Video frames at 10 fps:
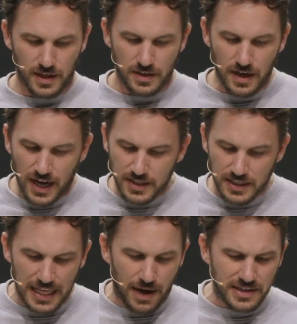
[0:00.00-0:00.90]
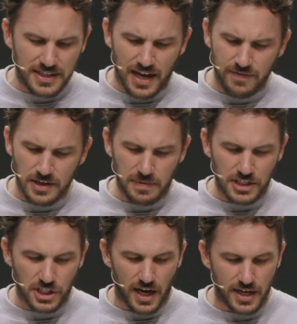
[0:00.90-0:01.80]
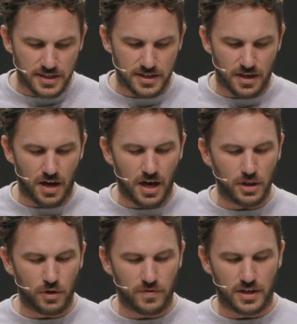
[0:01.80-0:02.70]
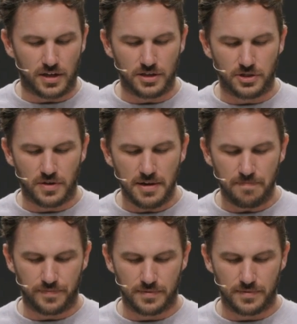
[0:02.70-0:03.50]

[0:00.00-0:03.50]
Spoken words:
God is allowing David to be chased all over the country